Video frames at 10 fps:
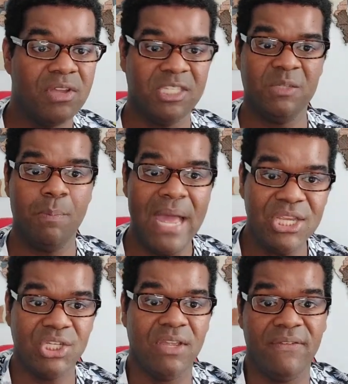
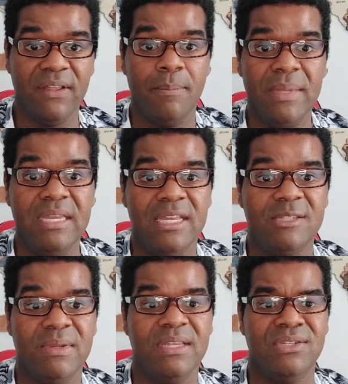especially
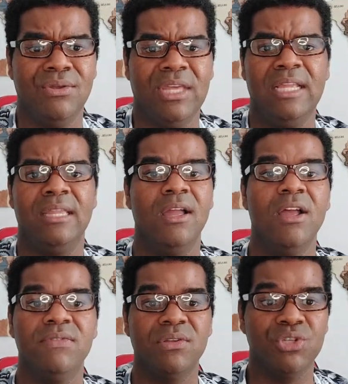Filipinas, because they
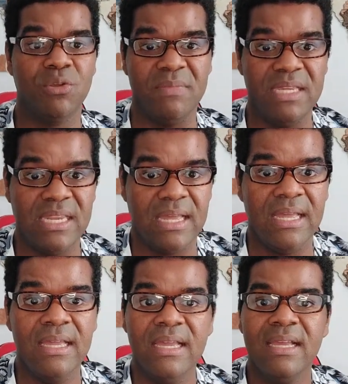love social
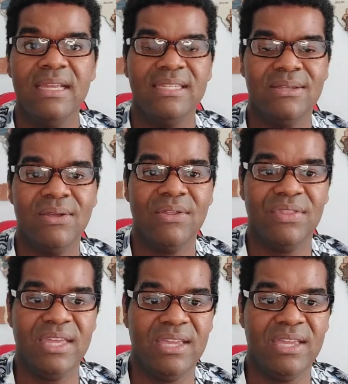media. So